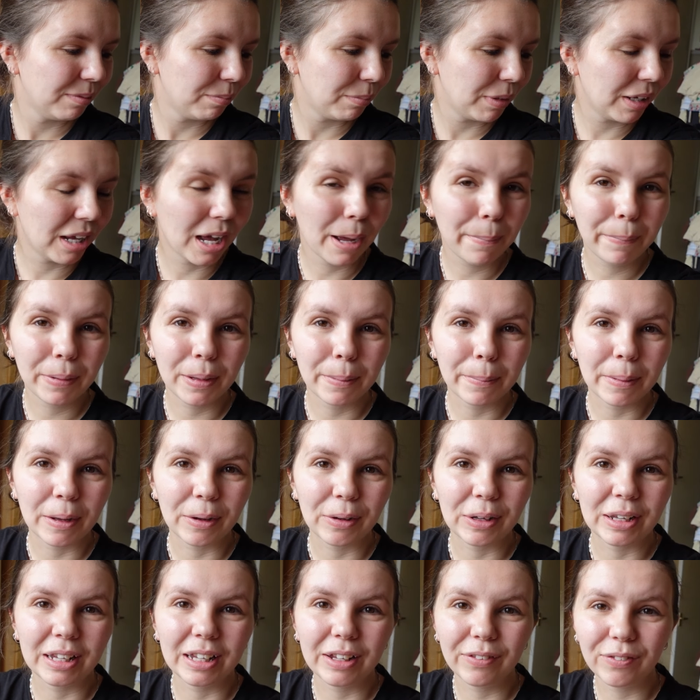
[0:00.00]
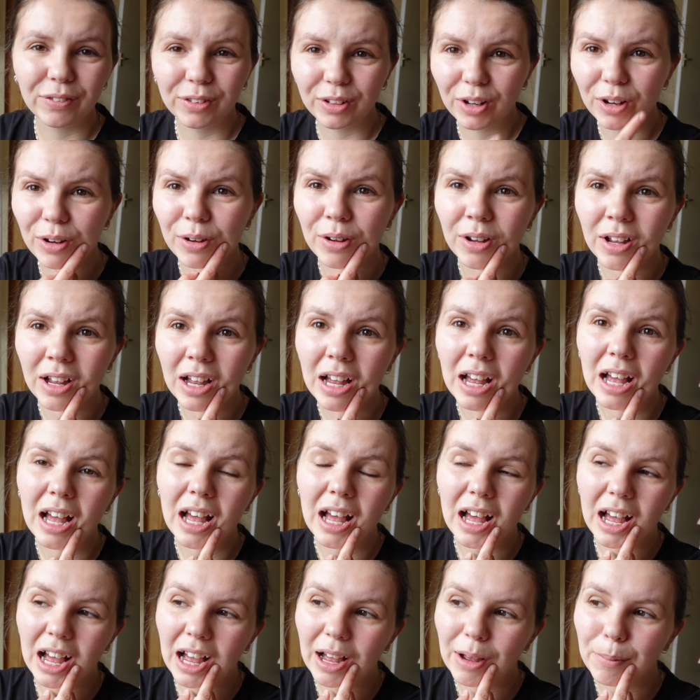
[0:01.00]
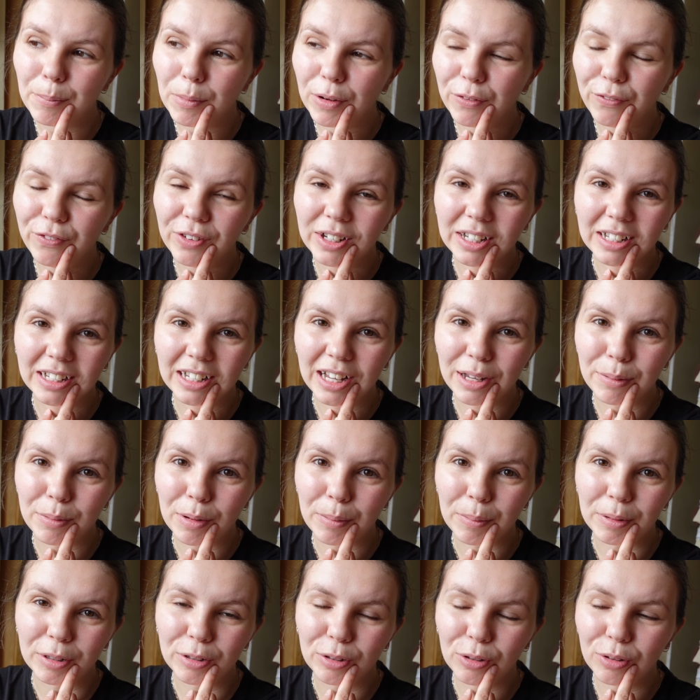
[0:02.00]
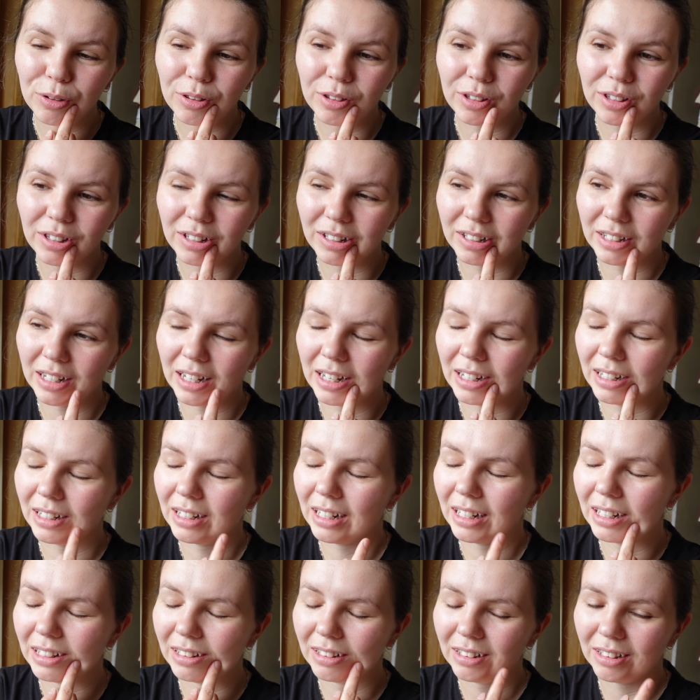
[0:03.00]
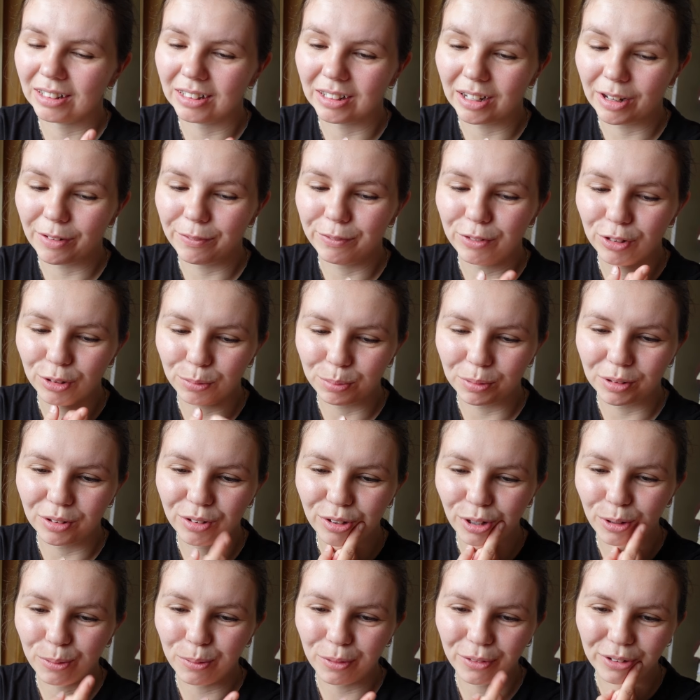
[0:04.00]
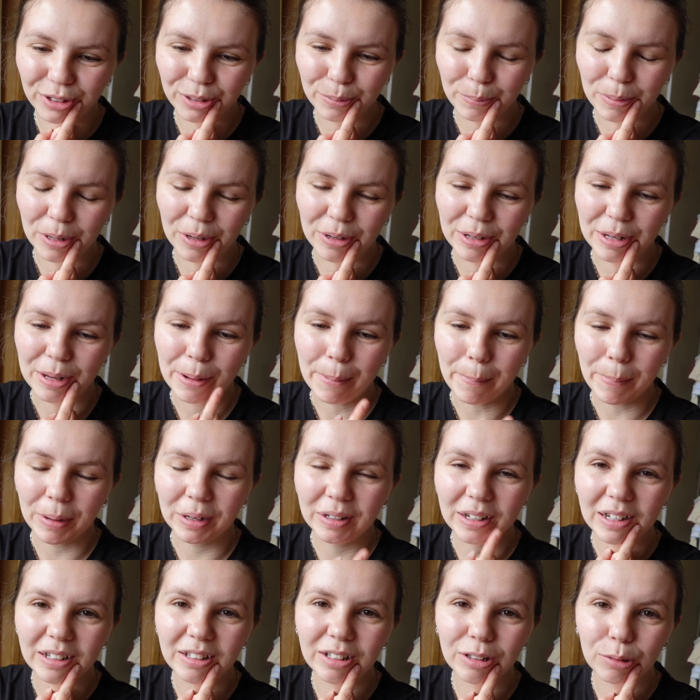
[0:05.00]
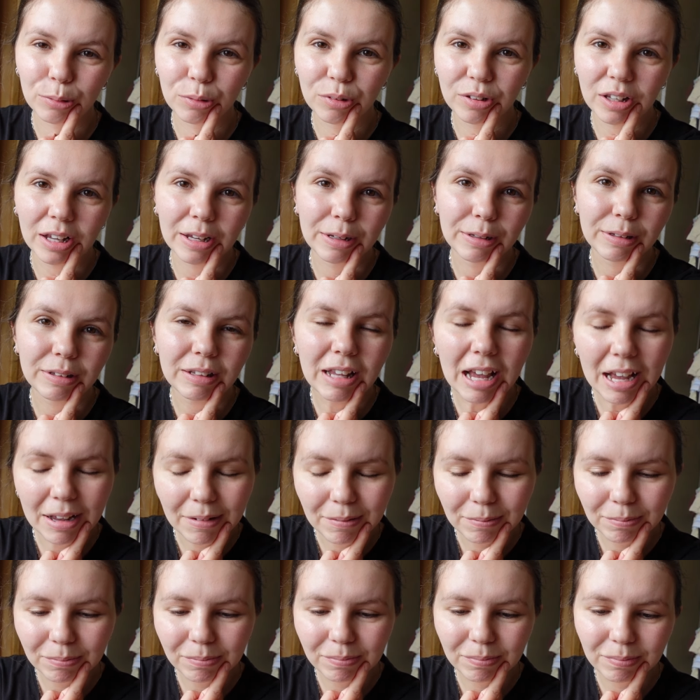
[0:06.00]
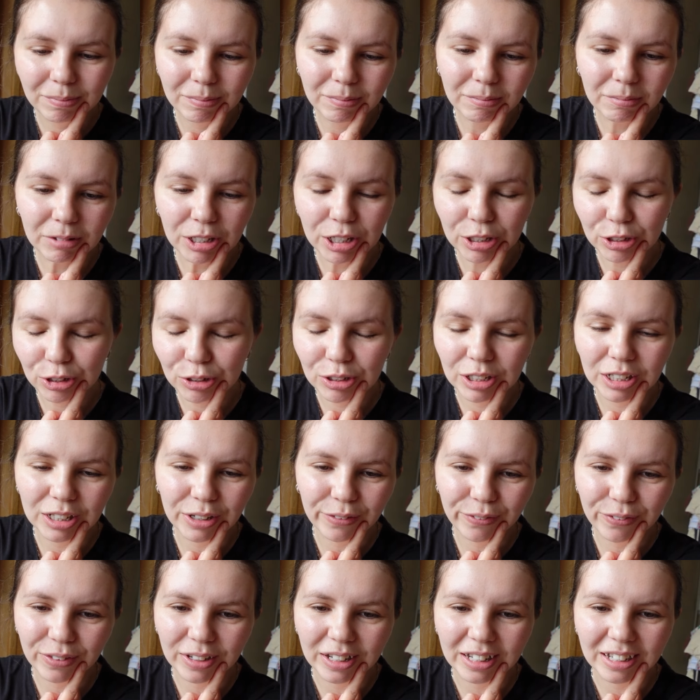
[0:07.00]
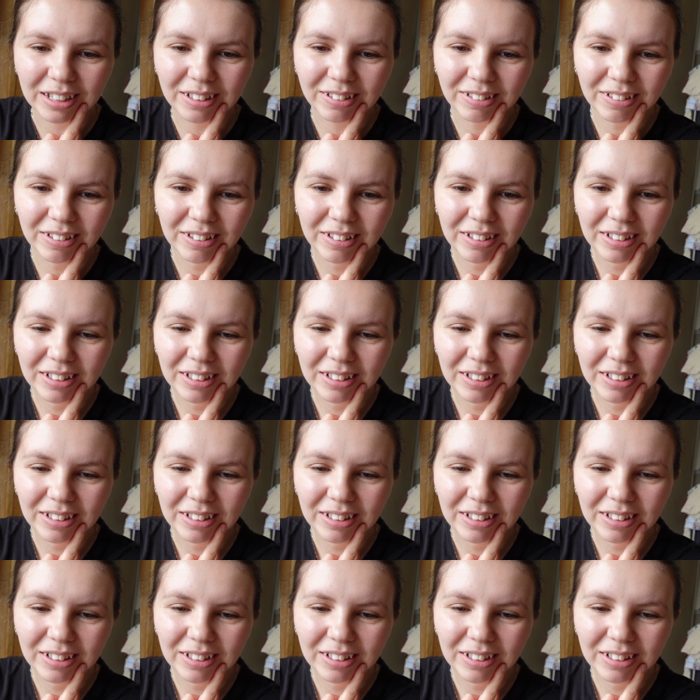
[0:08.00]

be happy about it, even though my filling came out my tooth the other day and I've just been so worried about it. My dentist was like, yeah, you do need a filling.